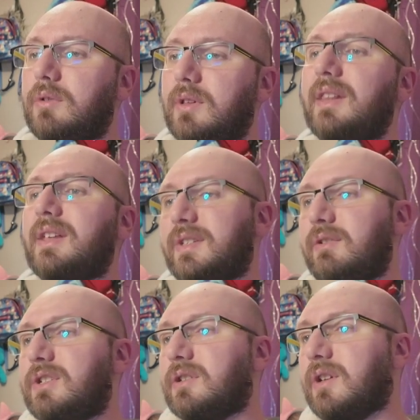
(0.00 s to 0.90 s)
and there's the
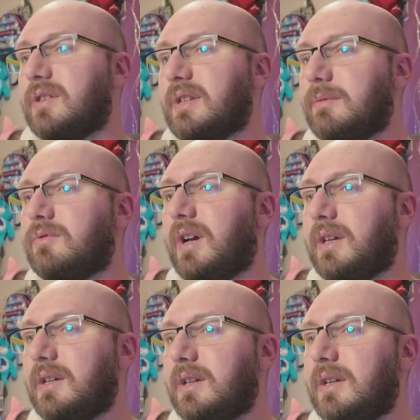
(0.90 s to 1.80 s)
original concept, right?
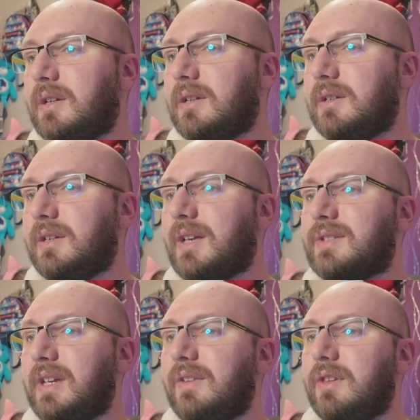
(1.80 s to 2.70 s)
Yeah,
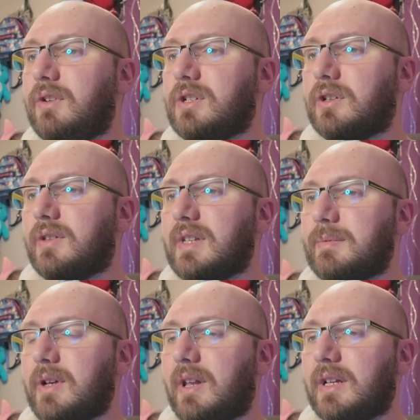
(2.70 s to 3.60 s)
see, even the original
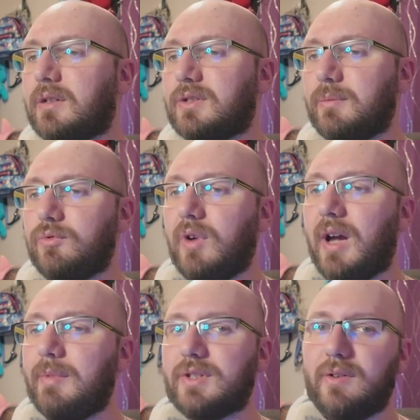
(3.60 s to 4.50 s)
concept's got like some
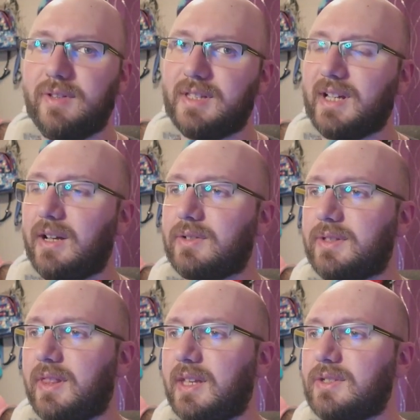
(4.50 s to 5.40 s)
grime and stuff in the tiles
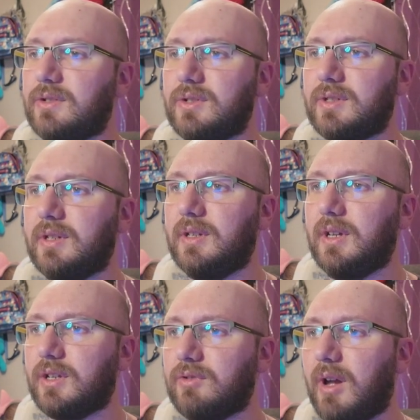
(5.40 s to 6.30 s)
and things, so just
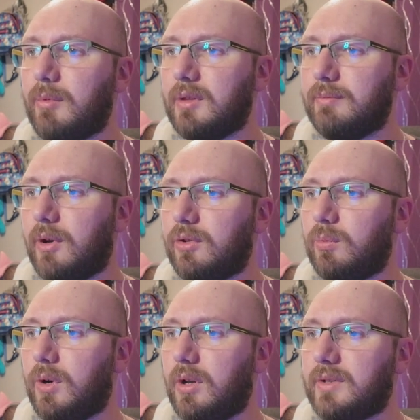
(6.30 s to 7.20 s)
grime on the
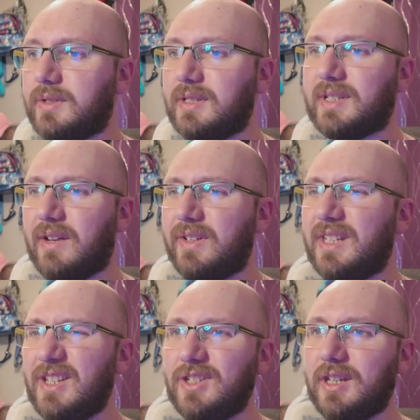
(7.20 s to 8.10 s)
walls, and it's kind of a
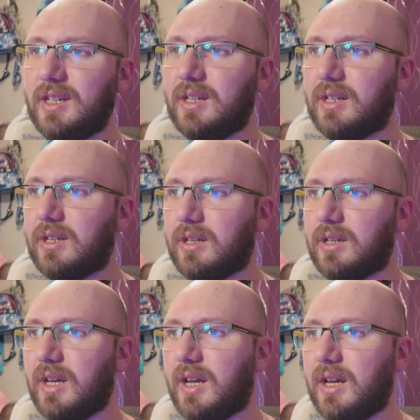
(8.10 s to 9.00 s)
dingy
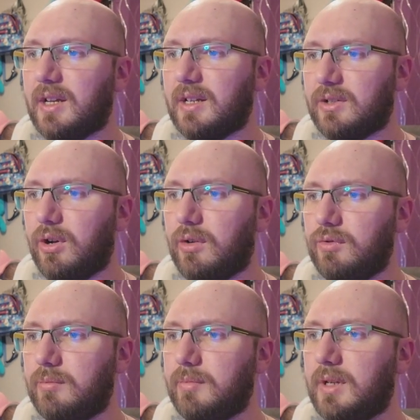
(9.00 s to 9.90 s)

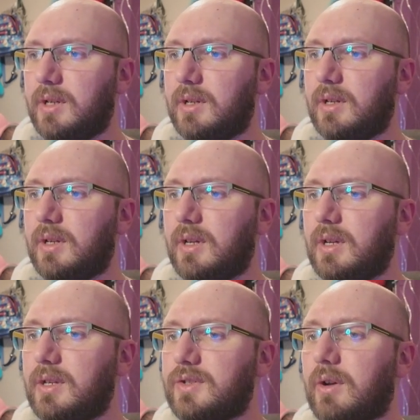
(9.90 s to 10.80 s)
courtroom.
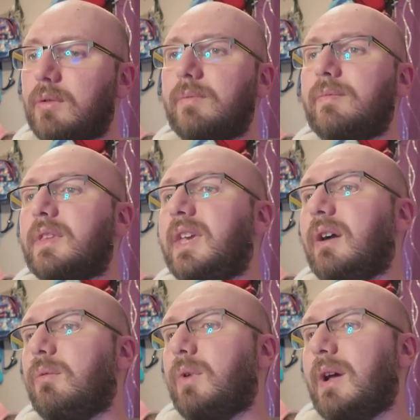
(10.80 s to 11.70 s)
So
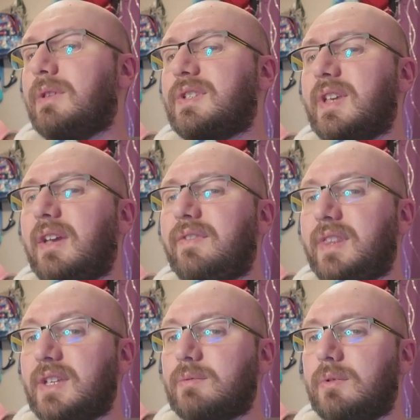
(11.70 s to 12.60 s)
yeah, what I would say for
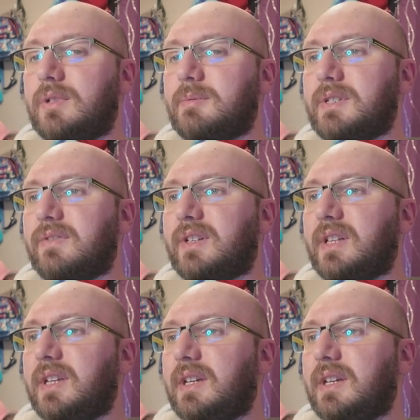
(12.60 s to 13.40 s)
this one specifically,